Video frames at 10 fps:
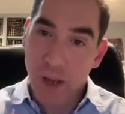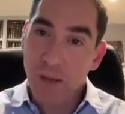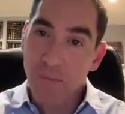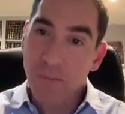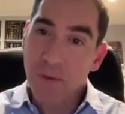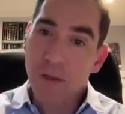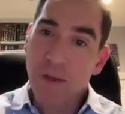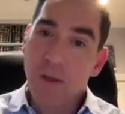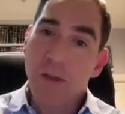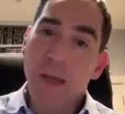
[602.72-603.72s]
way.
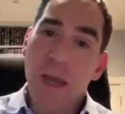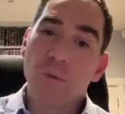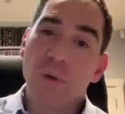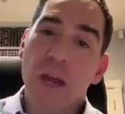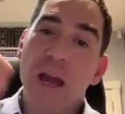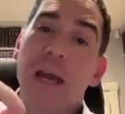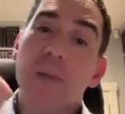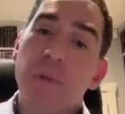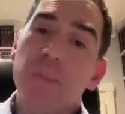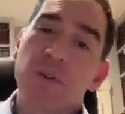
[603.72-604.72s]
And what the
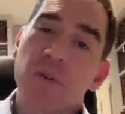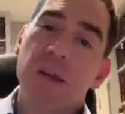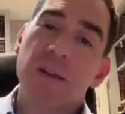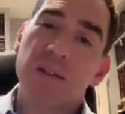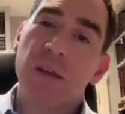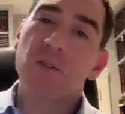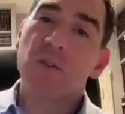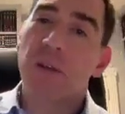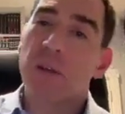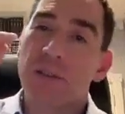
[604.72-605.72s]
Hachamim are trying to say
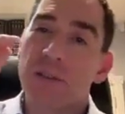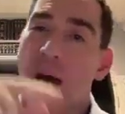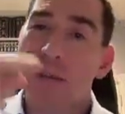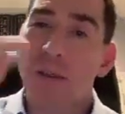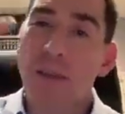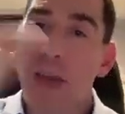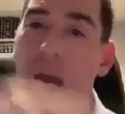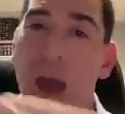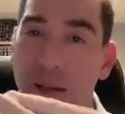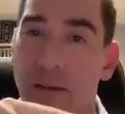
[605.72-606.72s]
is it's not
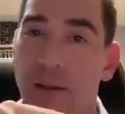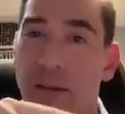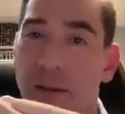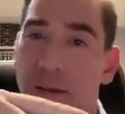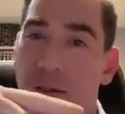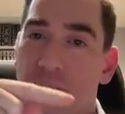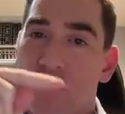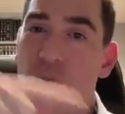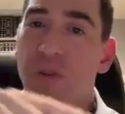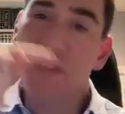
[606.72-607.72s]
that
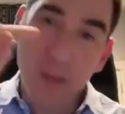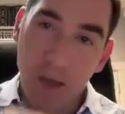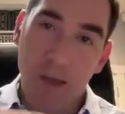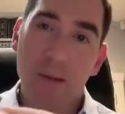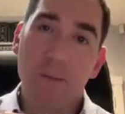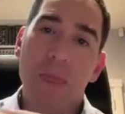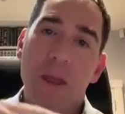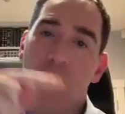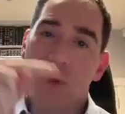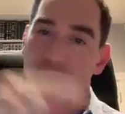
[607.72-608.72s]
you think
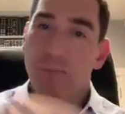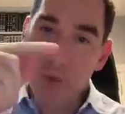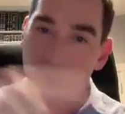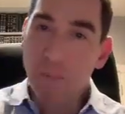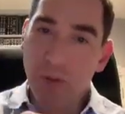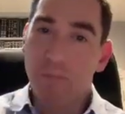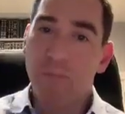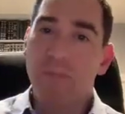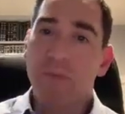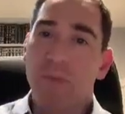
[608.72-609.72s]
was the
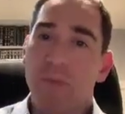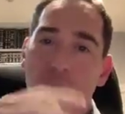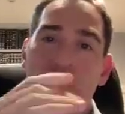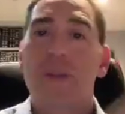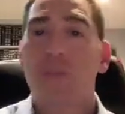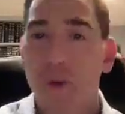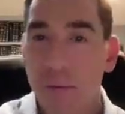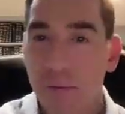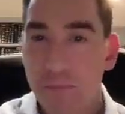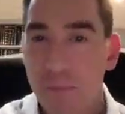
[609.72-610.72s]
problem that was the
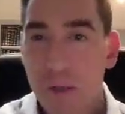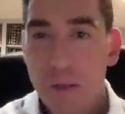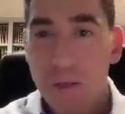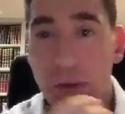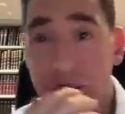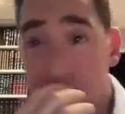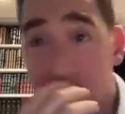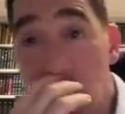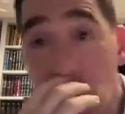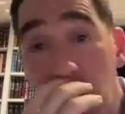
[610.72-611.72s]
problem. So it
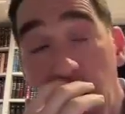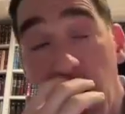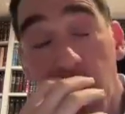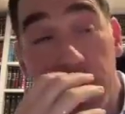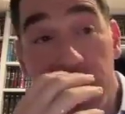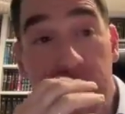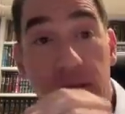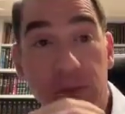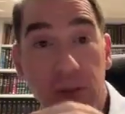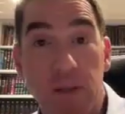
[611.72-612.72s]
says, Kol ha'omer
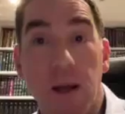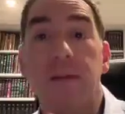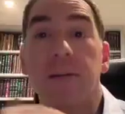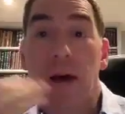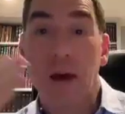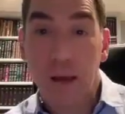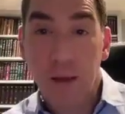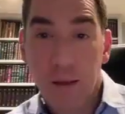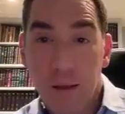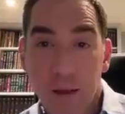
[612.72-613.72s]
David
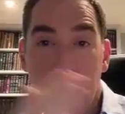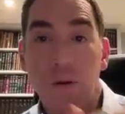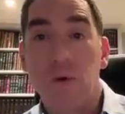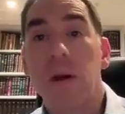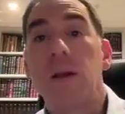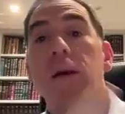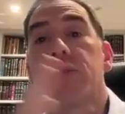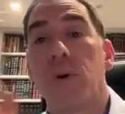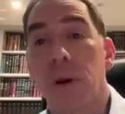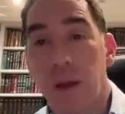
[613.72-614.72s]
hata eno
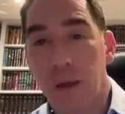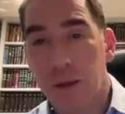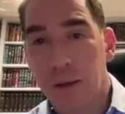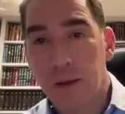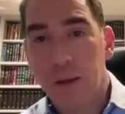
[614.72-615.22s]
ela to'eh.